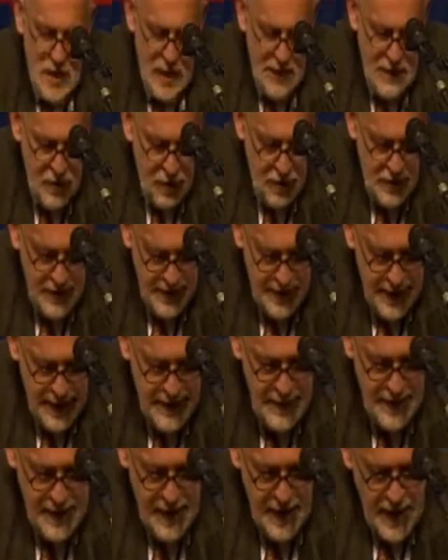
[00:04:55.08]

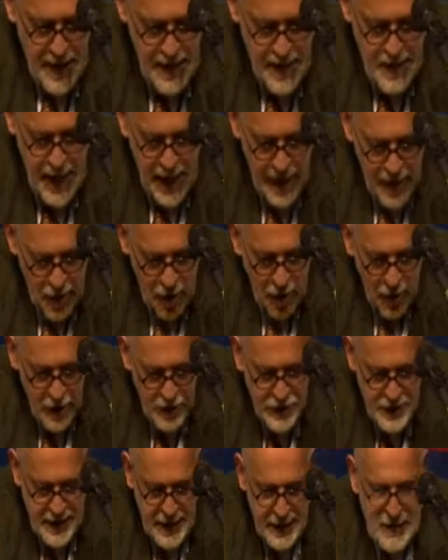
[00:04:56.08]
indoctrinated and
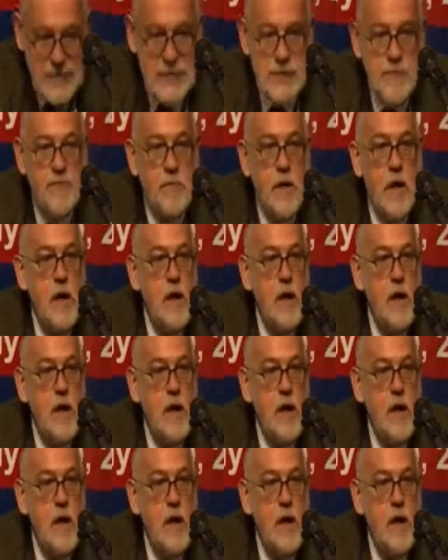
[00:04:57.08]
ideologized.